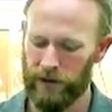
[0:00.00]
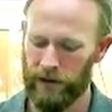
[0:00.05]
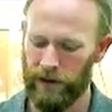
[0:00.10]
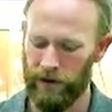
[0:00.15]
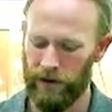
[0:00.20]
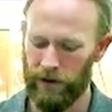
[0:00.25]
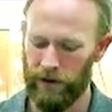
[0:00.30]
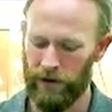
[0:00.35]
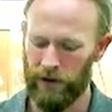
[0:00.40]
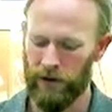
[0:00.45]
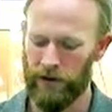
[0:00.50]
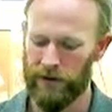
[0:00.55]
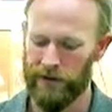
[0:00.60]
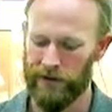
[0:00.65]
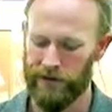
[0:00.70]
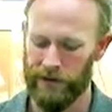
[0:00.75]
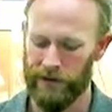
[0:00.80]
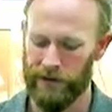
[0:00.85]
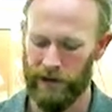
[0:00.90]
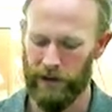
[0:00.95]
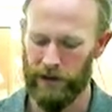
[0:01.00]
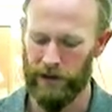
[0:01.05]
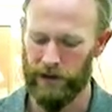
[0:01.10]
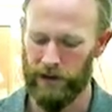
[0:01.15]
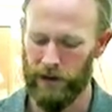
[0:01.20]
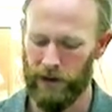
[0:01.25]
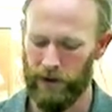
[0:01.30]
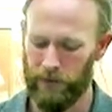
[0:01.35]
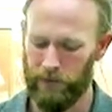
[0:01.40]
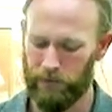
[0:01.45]
understand
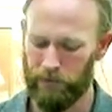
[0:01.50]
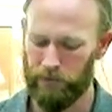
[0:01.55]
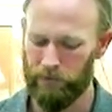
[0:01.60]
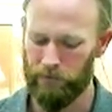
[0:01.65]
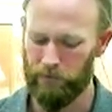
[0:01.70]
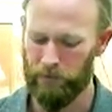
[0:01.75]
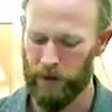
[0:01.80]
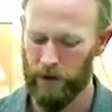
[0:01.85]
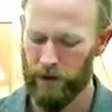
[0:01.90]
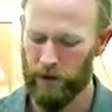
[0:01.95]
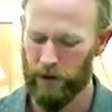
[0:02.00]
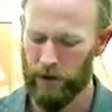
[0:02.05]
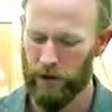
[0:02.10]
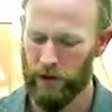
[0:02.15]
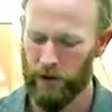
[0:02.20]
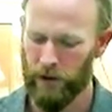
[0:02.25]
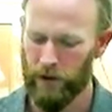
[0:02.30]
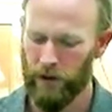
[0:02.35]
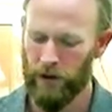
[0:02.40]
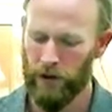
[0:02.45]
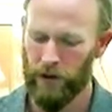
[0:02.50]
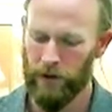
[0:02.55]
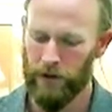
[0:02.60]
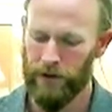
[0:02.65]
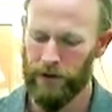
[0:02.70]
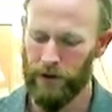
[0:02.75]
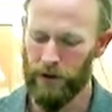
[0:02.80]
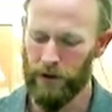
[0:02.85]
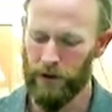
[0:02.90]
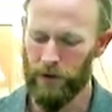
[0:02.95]
yet.
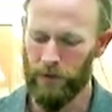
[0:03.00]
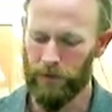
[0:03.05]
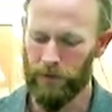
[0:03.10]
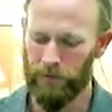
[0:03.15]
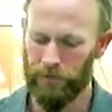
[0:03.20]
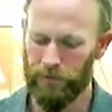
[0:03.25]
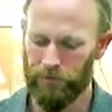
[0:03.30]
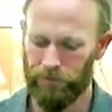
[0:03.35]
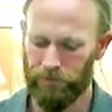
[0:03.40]
So,